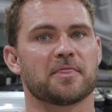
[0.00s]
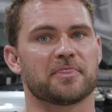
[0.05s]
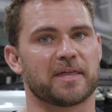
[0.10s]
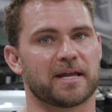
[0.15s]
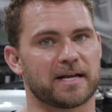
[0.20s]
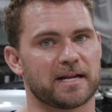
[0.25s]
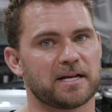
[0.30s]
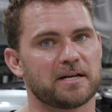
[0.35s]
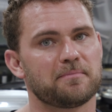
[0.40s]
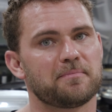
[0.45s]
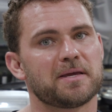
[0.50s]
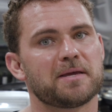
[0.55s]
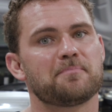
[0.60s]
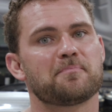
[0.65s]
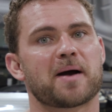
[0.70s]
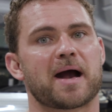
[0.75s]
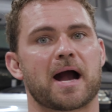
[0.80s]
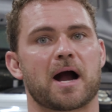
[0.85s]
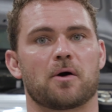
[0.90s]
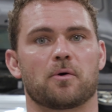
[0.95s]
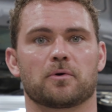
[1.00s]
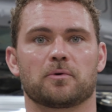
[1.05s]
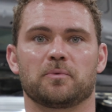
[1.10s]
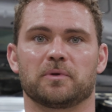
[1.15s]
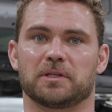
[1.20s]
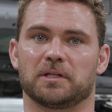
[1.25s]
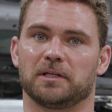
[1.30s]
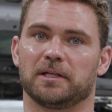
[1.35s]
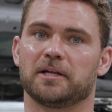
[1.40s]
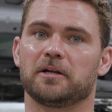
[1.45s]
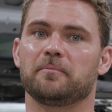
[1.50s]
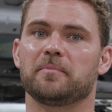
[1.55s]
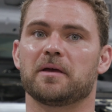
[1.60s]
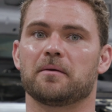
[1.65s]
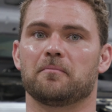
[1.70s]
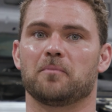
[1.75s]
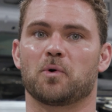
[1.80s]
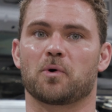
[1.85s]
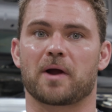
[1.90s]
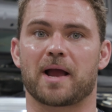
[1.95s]
they need to be powered with a little
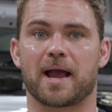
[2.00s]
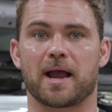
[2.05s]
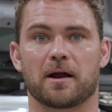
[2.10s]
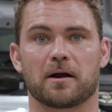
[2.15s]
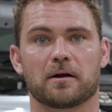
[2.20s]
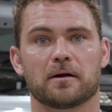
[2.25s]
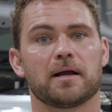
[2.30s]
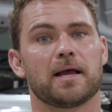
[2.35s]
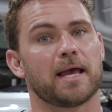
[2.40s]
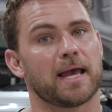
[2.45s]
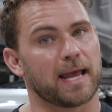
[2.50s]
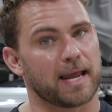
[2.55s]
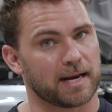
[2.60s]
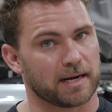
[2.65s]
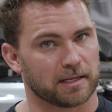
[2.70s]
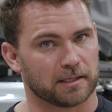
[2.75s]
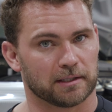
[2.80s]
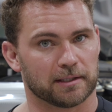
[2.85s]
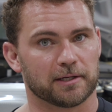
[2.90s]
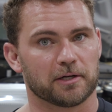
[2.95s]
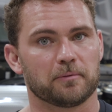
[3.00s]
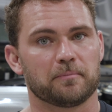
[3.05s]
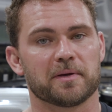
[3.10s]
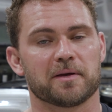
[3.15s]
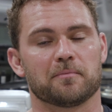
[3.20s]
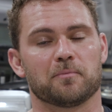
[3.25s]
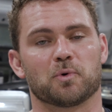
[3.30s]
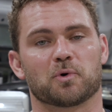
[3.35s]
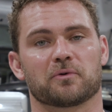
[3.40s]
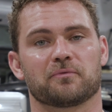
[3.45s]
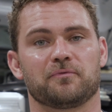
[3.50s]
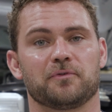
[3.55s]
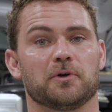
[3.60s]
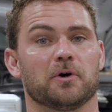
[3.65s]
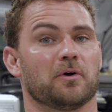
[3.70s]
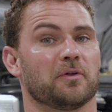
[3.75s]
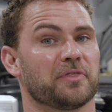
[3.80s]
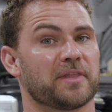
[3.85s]
bit more air and a little bit more fuel.